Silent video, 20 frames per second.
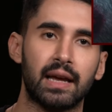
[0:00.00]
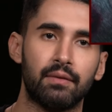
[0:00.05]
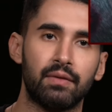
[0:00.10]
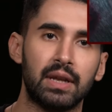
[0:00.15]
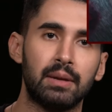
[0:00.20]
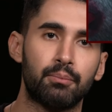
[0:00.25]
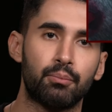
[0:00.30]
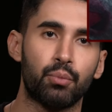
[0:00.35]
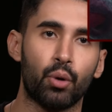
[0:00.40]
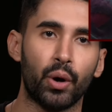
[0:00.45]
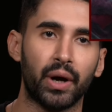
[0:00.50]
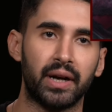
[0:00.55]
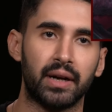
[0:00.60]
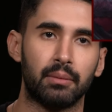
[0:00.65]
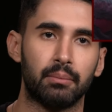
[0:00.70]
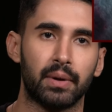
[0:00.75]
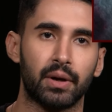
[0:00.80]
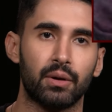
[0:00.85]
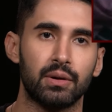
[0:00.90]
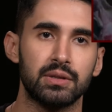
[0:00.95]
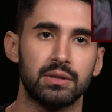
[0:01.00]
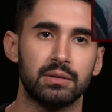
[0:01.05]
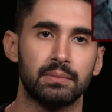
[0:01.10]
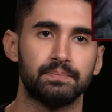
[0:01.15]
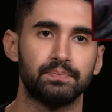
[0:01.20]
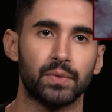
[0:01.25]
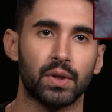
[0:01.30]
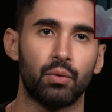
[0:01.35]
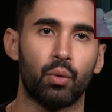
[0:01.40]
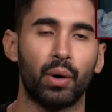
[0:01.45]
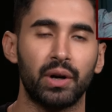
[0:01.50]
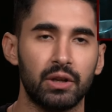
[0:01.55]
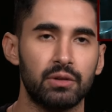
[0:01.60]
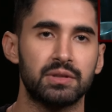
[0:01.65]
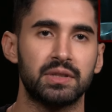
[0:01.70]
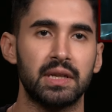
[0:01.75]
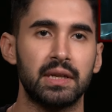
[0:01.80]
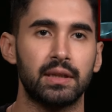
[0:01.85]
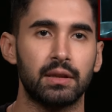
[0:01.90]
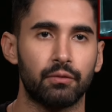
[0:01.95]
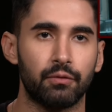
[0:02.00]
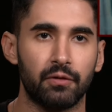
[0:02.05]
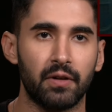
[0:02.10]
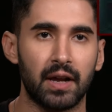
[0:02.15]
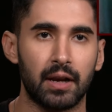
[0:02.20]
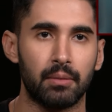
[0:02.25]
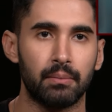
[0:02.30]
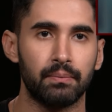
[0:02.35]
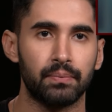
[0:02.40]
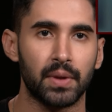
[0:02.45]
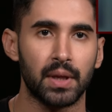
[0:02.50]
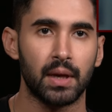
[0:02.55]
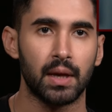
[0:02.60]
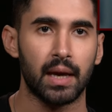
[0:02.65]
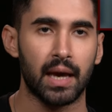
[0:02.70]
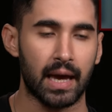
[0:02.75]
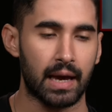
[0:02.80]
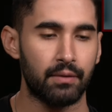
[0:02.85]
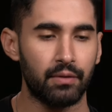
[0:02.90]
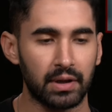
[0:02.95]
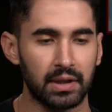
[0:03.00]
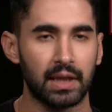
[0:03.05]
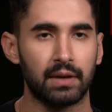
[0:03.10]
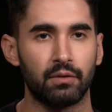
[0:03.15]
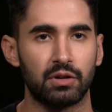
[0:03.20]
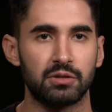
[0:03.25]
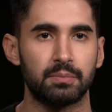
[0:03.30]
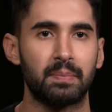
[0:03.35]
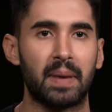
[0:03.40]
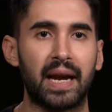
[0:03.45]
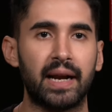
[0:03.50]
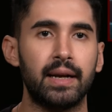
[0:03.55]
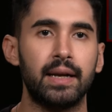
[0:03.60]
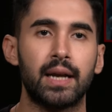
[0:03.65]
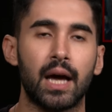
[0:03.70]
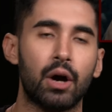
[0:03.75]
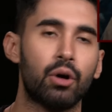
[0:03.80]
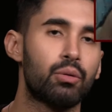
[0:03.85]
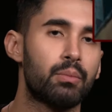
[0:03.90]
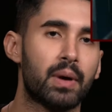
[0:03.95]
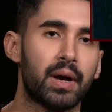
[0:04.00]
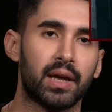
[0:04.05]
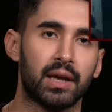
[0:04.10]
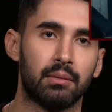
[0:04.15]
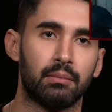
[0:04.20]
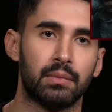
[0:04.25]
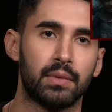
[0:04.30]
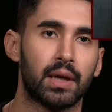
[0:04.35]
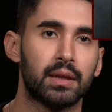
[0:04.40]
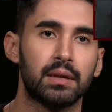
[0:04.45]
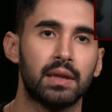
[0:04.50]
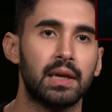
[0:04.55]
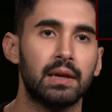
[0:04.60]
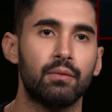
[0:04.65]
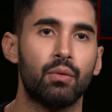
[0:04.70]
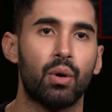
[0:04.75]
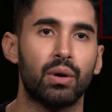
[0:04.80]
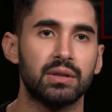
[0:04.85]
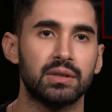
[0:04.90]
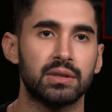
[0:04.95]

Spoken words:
every point, because what you see in the film, everything was penned down by him. Nothing